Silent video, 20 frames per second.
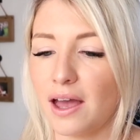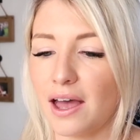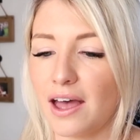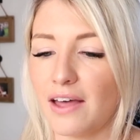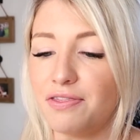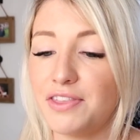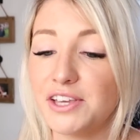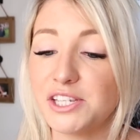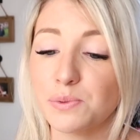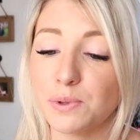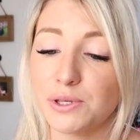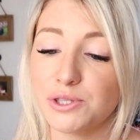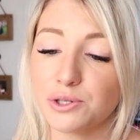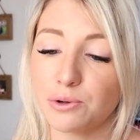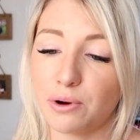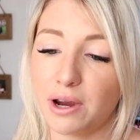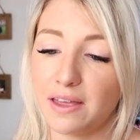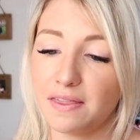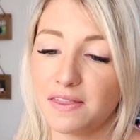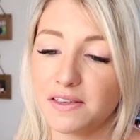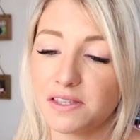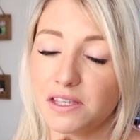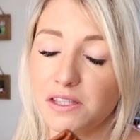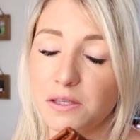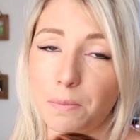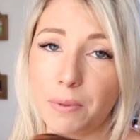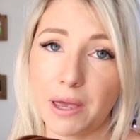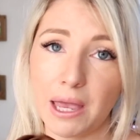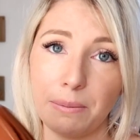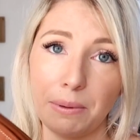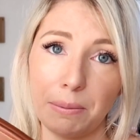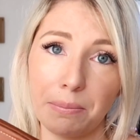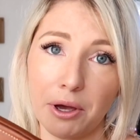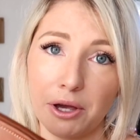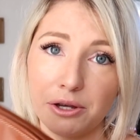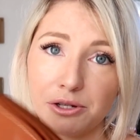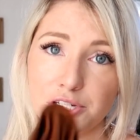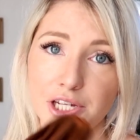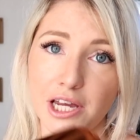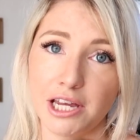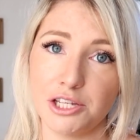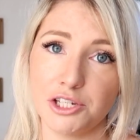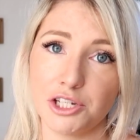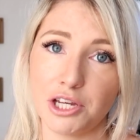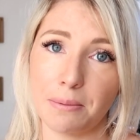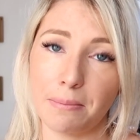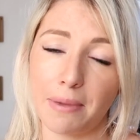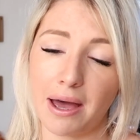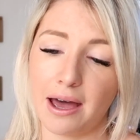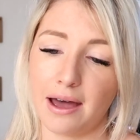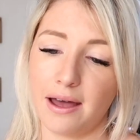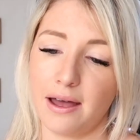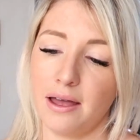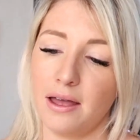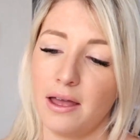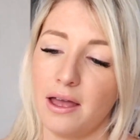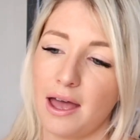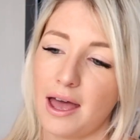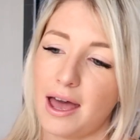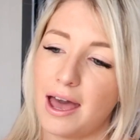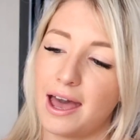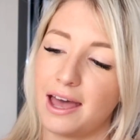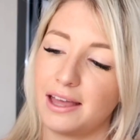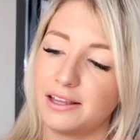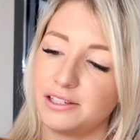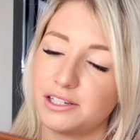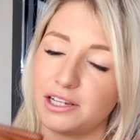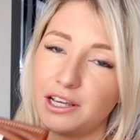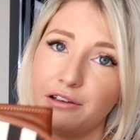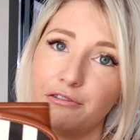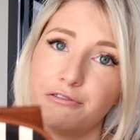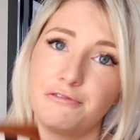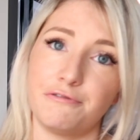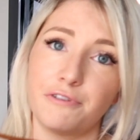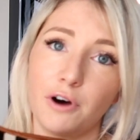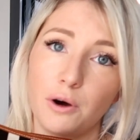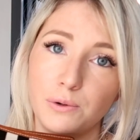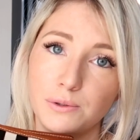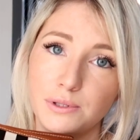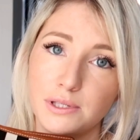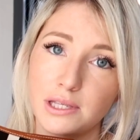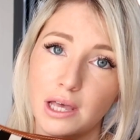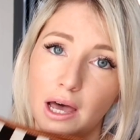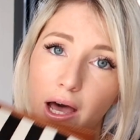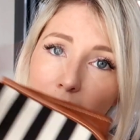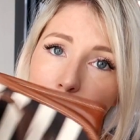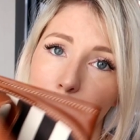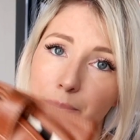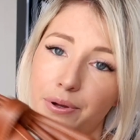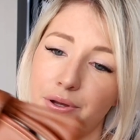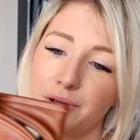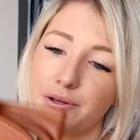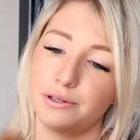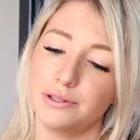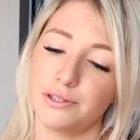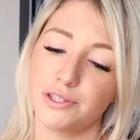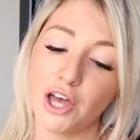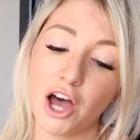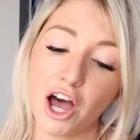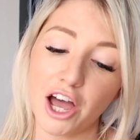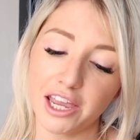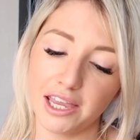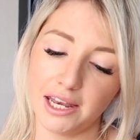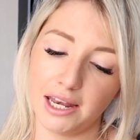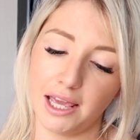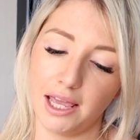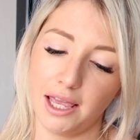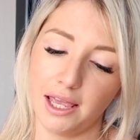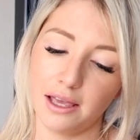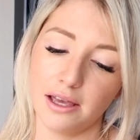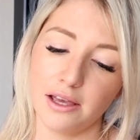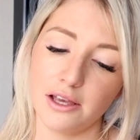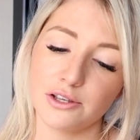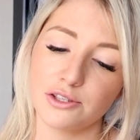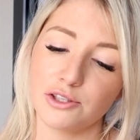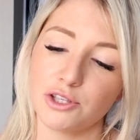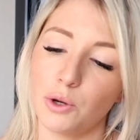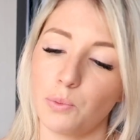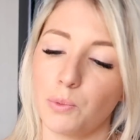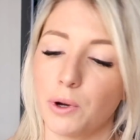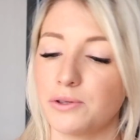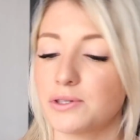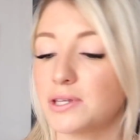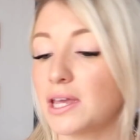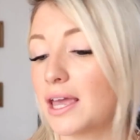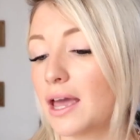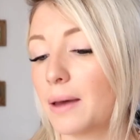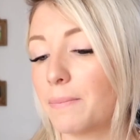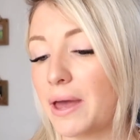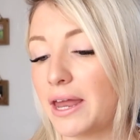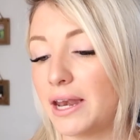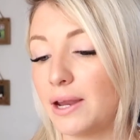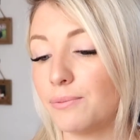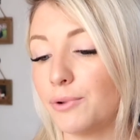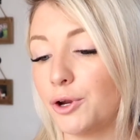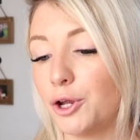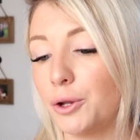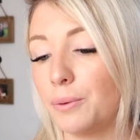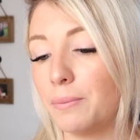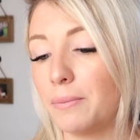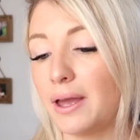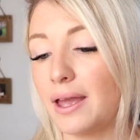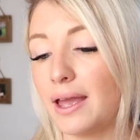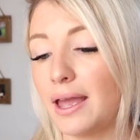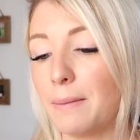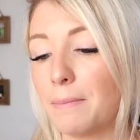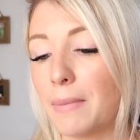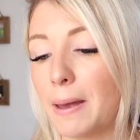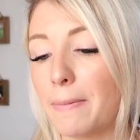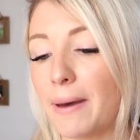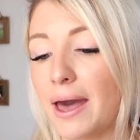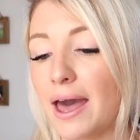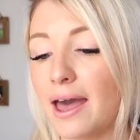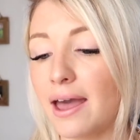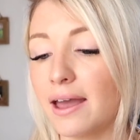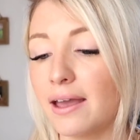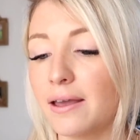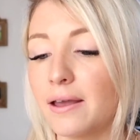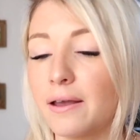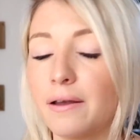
And this one's great, this is a Baby Bow changing mat, and it folds up tiny, so it won't take up any room in my bag,